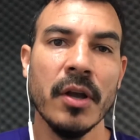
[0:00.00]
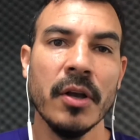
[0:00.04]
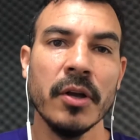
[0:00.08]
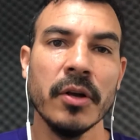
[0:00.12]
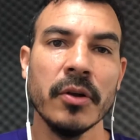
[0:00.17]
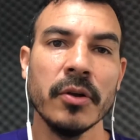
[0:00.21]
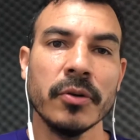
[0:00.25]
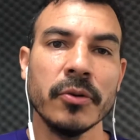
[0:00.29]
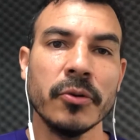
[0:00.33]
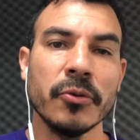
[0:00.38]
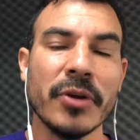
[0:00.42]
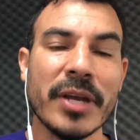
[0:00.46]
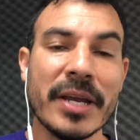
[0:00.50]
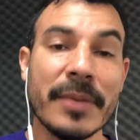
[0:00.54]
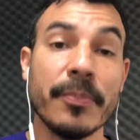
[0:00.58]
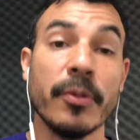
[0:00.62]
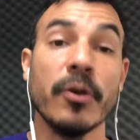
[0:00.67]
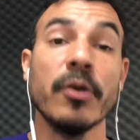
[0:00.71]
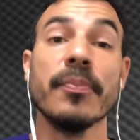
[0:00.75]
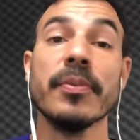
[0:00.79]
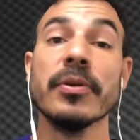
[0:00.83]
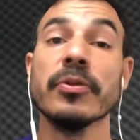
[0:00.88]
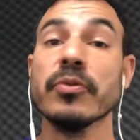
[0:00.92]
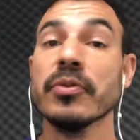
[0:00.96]
Create
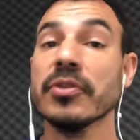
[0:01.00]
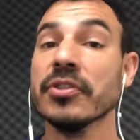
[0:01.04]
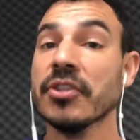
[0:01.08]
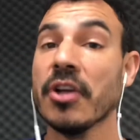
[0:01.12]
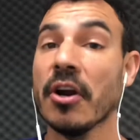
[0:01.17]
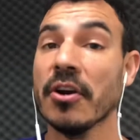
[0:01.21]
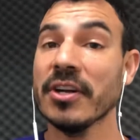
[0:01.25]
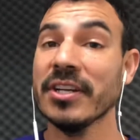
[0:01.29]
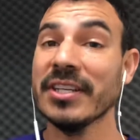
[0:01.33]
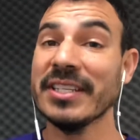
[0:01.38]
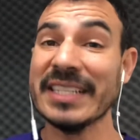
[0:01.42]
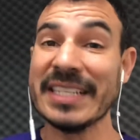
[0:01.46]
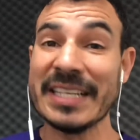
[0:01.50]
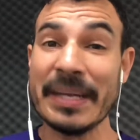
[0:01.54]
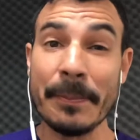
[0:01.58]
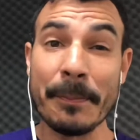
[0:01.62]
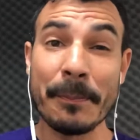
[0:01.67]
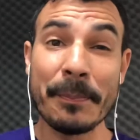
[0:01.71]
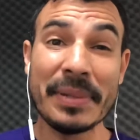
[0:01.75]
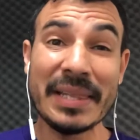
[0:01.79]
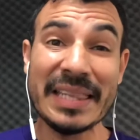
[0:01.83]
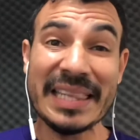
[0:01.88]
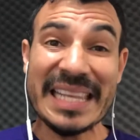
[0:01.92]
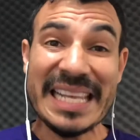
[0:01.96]
Purpose was started to
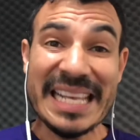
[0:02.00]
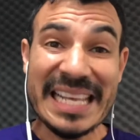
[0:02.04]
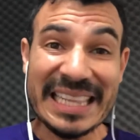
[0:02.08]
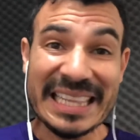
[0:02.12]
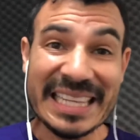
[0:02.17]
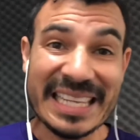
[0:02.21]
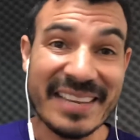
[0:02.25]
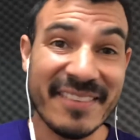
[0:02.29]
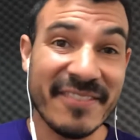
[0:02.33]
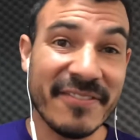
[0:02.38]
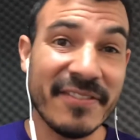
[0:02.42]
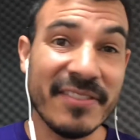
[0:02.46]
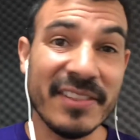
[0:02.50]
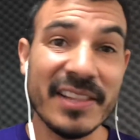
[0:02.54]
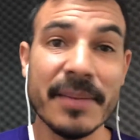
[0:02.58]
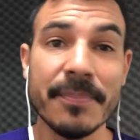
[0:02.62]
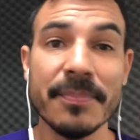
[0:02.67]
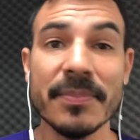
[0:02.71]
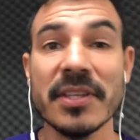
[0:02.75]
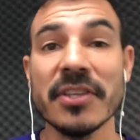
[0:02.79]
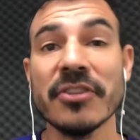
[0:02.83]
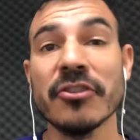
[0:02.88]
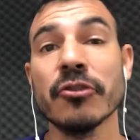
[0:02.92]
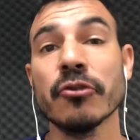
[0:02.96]
completely flip
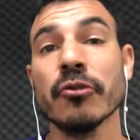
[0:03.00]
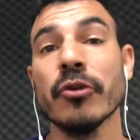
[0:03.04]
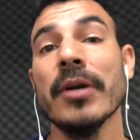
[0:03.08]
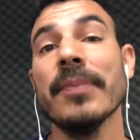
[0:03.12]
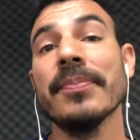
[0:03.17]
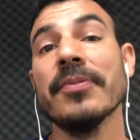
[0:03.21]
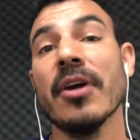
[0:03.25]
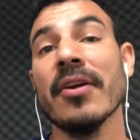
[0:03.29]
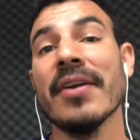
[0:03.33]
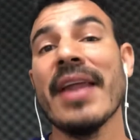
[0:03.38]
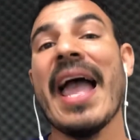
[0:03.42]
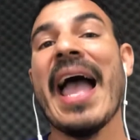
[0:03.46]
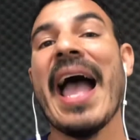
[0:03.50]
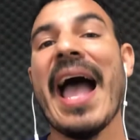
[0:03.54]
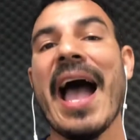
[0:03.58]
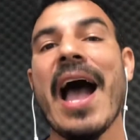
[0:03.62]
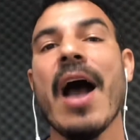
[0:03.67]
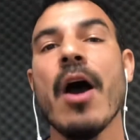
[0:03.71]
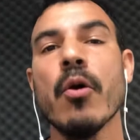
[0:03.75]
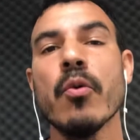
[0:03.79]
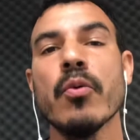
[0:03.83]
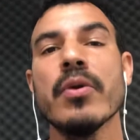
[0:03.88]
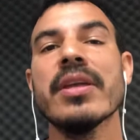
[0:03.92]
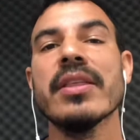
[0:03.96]
the script on how
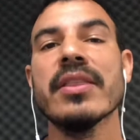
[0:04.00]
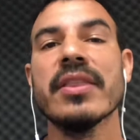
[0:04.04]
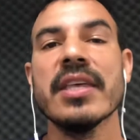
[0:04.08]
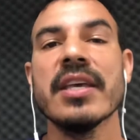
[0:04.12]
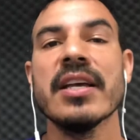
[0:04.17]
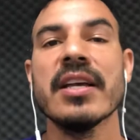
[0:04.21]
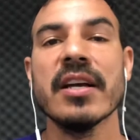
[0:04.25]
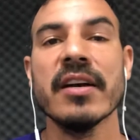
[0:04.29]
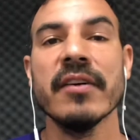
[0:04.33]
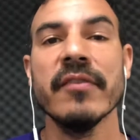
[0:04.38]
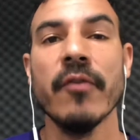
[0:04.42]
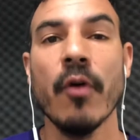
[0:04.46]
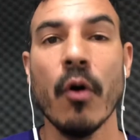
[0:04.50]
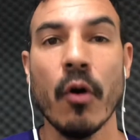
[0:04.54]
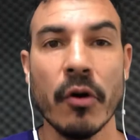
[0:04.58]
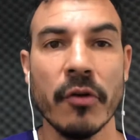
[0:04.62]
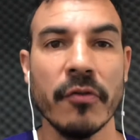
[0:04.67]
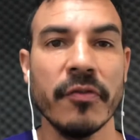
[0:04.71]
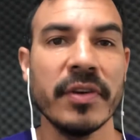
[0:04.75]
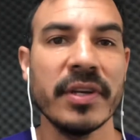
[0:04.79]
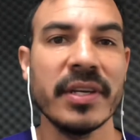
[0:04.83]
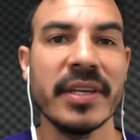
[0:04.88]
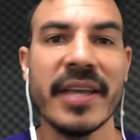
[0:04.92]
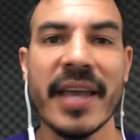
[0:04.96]
we think of
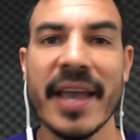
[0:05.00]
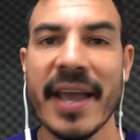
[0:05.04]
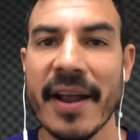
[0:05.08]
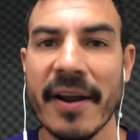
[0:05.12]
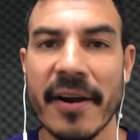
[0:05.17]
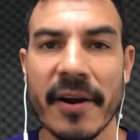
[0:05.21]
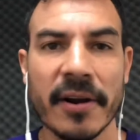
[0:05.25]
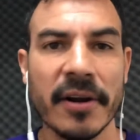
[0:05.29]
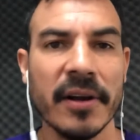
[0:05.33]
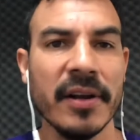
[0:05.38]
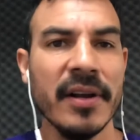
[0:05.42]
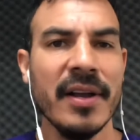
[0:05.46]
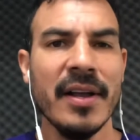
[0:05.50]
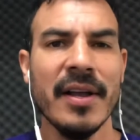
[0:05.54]
orphan care.